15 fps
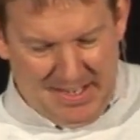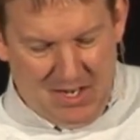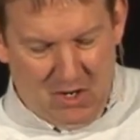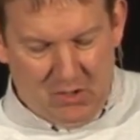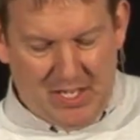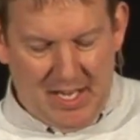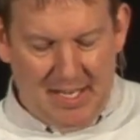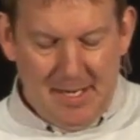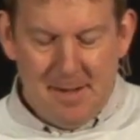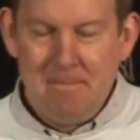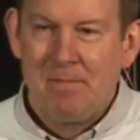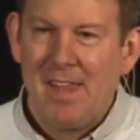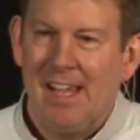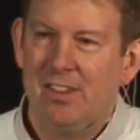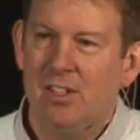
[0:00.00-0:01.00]
Okay,
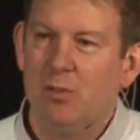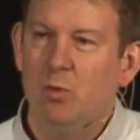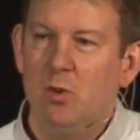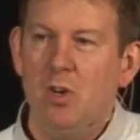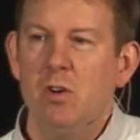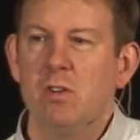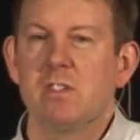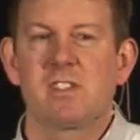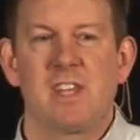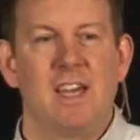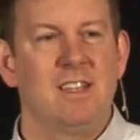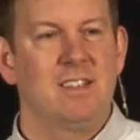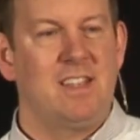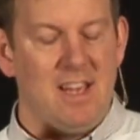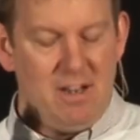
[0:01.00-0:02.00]
and the wounds
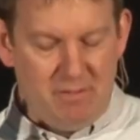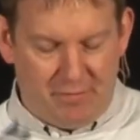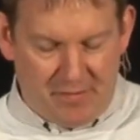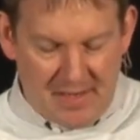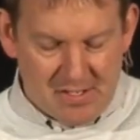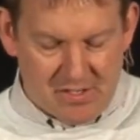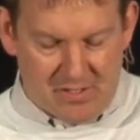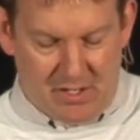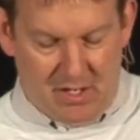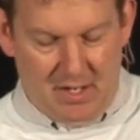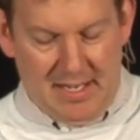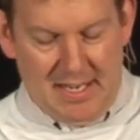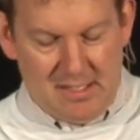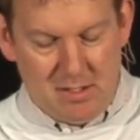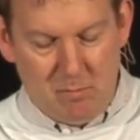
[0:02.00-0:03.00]
then can fester,
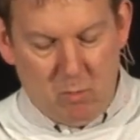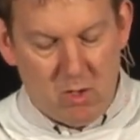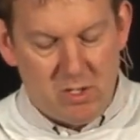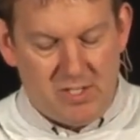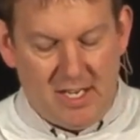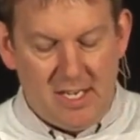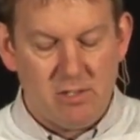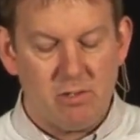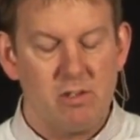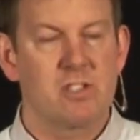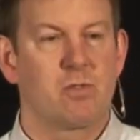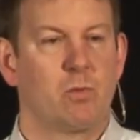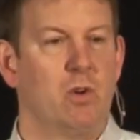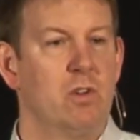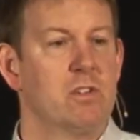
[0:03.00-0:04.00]
and the more
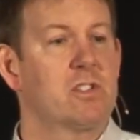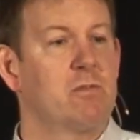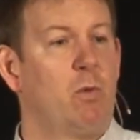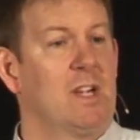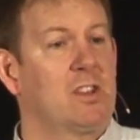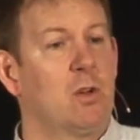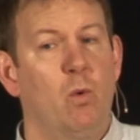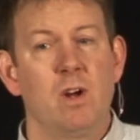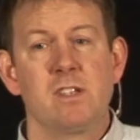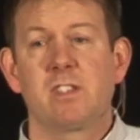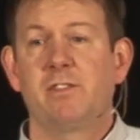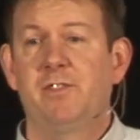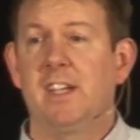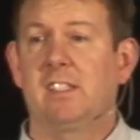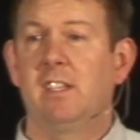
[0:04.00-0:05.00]
dangerous wounds, like the ones
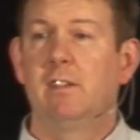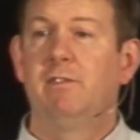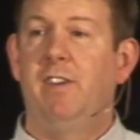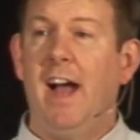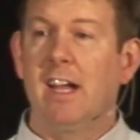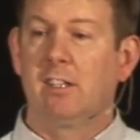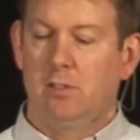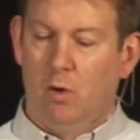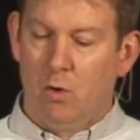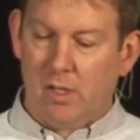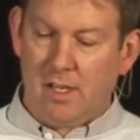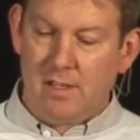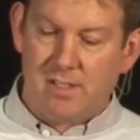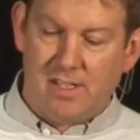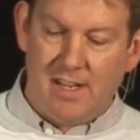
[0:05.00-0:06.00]
affecting vital
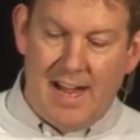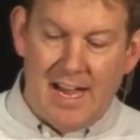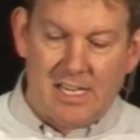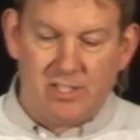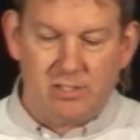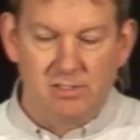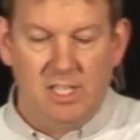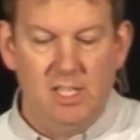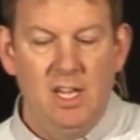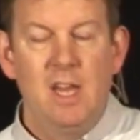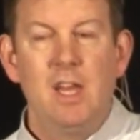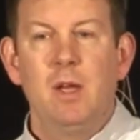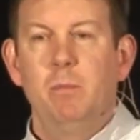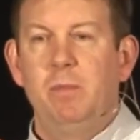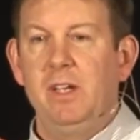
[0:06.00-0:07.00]
organs, can actually
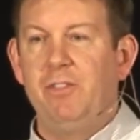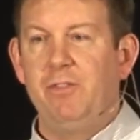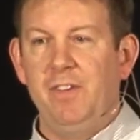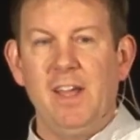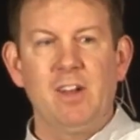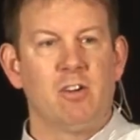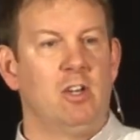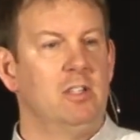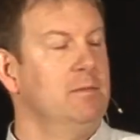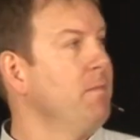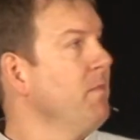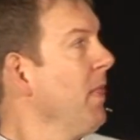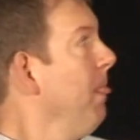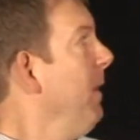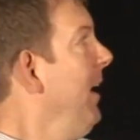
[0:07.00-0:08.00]
be fatal.
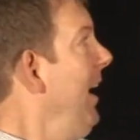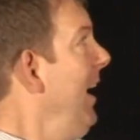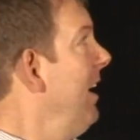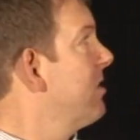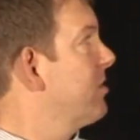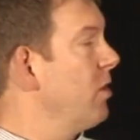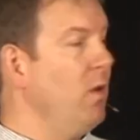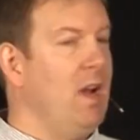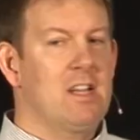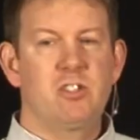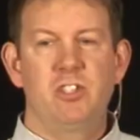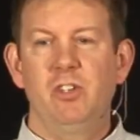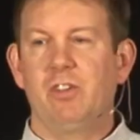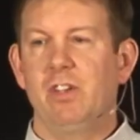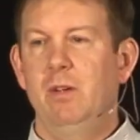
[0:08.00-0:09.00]
And so, as
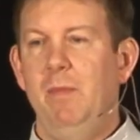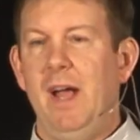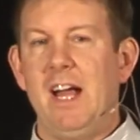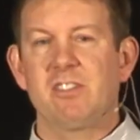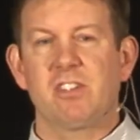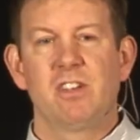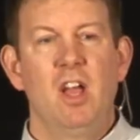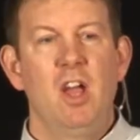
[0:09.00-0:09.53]
you can imagine,